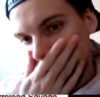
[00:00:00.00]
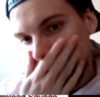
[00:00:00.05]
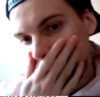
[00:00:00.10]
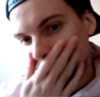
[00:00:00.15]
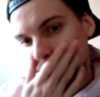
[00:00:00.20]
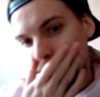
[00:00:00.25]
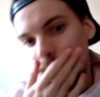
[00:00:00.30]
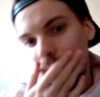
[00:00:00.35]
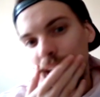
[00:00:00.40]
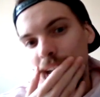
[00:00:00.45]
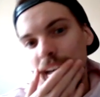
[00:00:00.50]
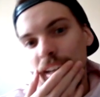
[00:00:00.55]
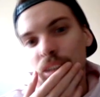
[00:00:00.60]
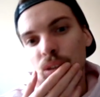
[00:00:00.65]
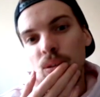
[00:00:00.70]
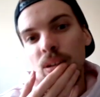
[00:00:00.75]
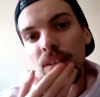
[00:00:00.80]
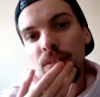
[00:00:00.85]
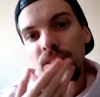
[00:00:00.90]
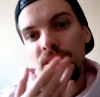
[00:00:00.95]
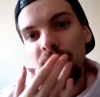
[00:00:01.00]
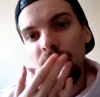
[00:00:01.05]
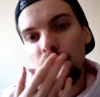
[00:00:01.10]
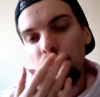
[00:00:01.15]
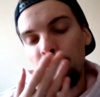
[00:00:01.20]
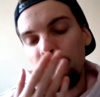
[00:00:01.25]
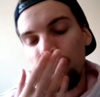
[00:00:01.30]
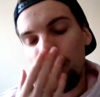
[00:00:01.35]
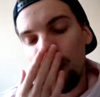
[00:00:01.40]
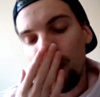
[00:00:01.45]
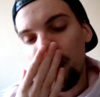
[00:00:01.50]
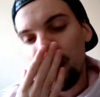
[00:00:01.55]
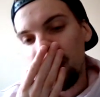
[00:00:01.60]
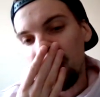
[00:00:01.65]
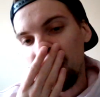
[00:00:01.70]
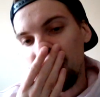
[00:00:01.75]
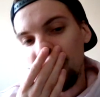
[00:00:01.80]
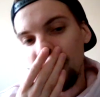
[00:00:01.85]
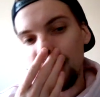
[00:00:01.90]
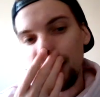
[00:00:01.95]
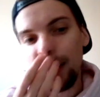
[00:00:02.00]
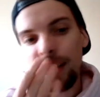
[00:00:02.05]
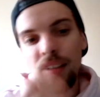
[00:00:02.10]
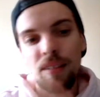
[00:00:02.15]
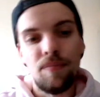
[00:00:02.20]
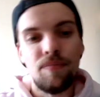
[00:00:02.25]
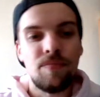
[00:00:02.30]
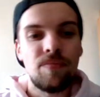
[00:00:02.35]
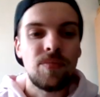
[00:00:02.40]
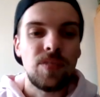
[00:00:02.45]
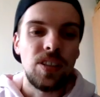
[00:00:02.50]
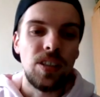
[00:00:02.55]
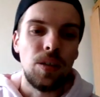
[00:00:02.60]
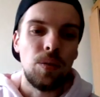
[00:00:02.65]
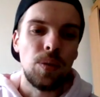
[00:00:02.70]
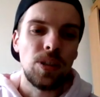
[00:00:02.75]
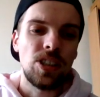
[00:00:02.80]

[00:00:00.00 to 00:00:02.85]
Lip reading: and that way I do have set up for the,